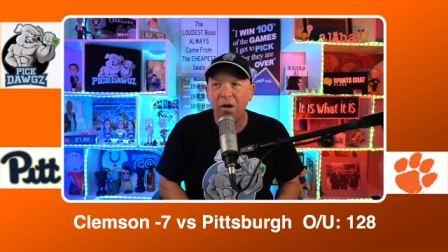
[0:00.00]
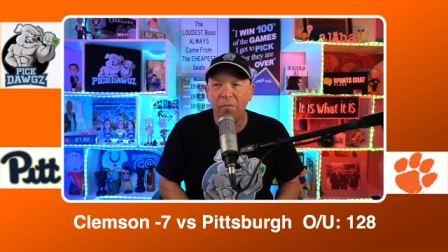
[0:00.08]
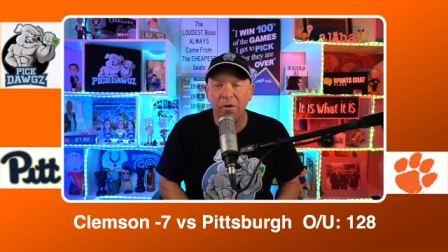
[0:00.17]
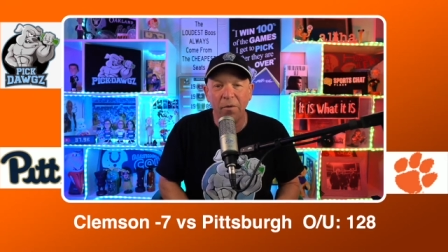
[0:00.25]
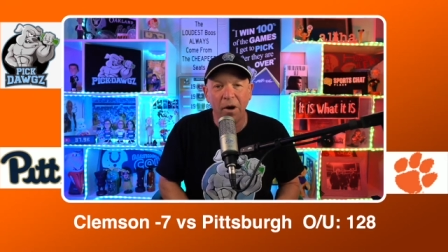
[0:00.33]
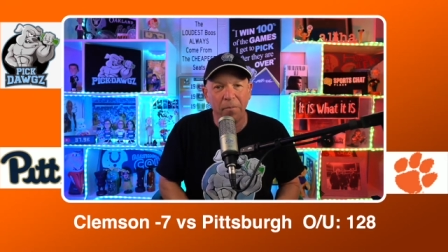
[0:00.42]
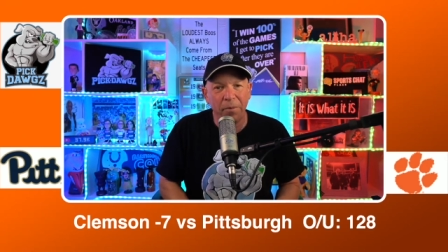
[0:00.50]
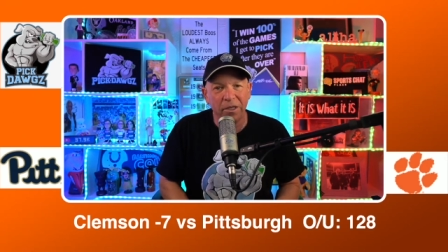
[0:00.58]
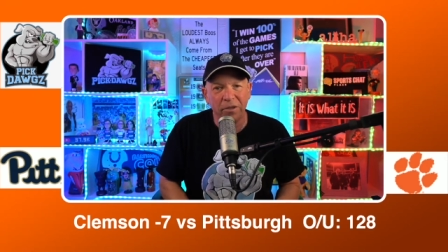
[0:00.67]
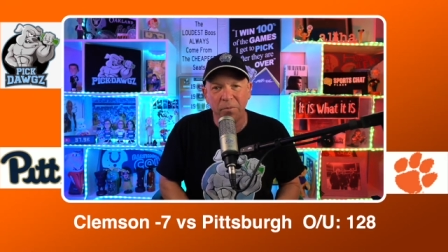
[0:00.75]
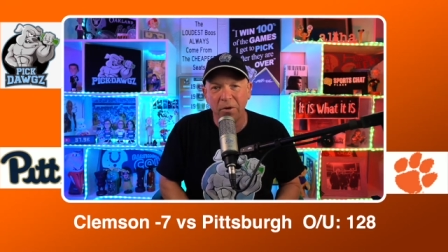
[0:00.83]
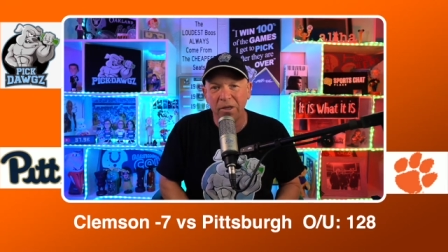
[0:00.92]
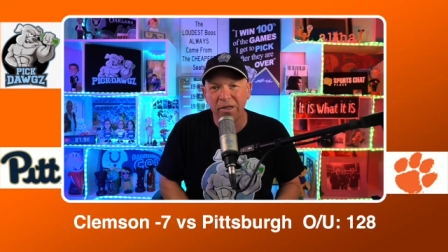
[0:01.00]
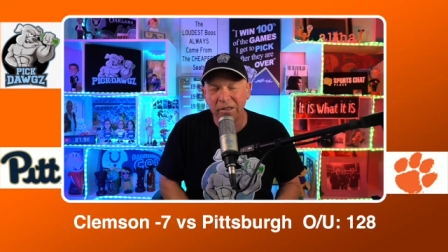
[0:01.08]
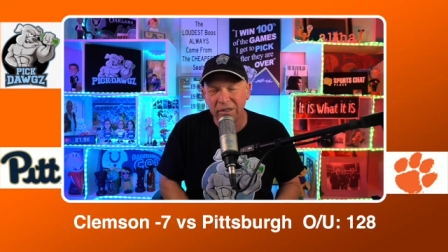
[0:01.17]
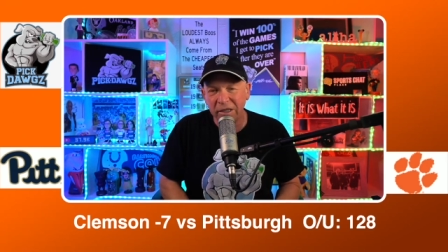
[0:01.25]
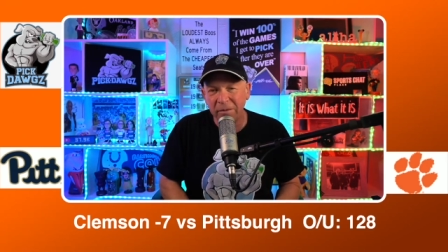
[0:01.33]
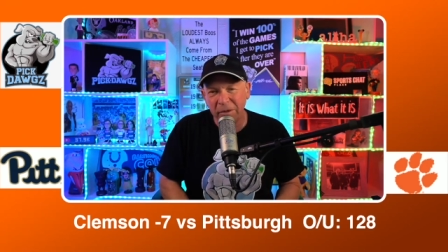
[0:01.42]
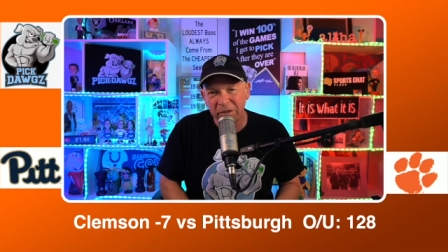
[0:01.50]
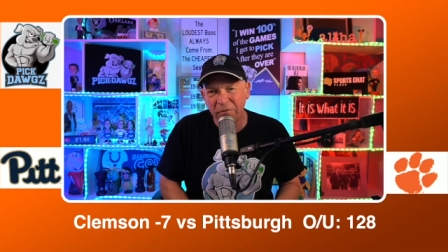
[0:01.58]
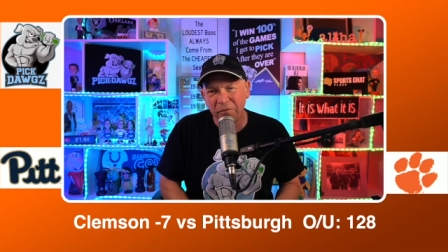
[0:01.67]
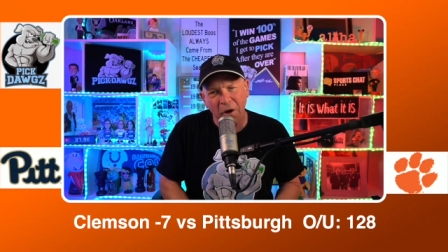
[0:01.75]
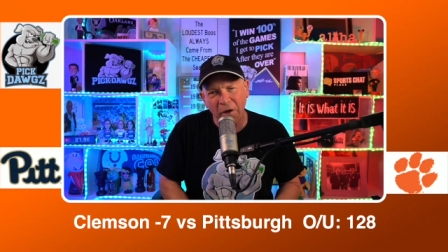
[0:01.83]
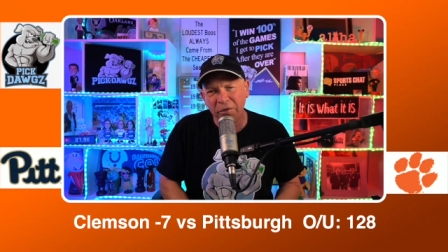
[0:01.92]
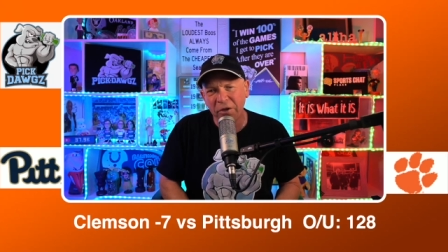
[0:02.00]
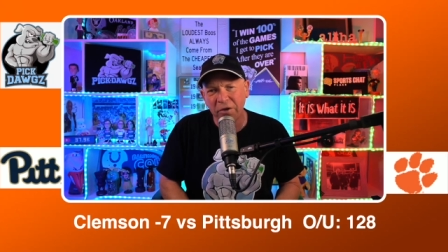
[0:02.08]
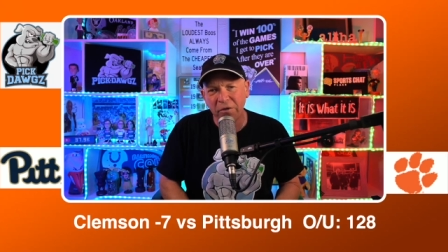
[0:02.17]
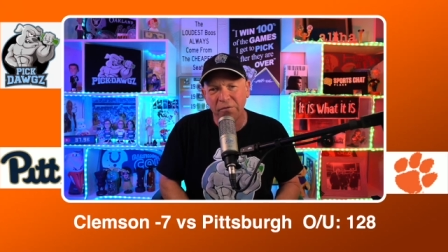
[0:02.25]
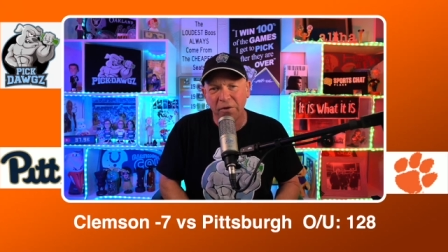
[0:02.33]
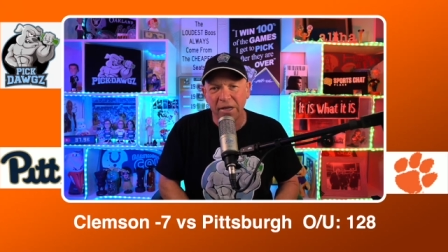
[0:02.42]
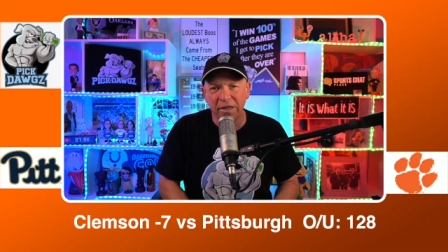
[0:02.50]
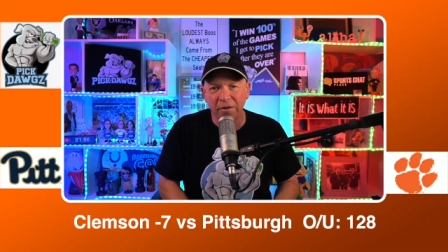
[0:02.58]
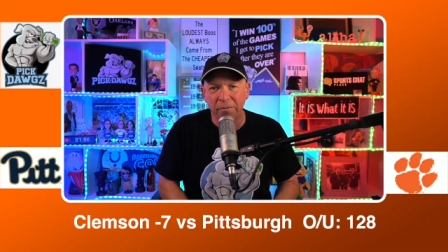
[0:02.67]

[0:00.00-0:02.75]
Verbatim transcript: Meanwhile, Pittsburgh, this team has fought the good fight.